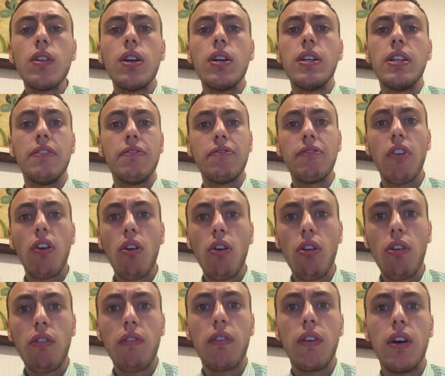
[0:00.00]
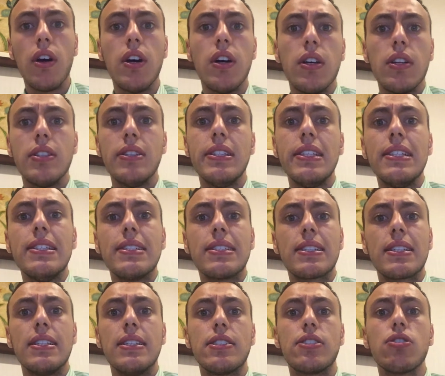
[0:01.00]
involve
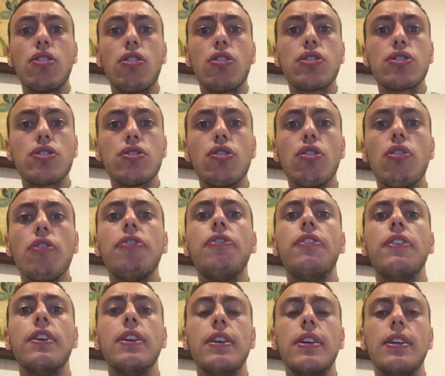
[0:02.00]
this sort of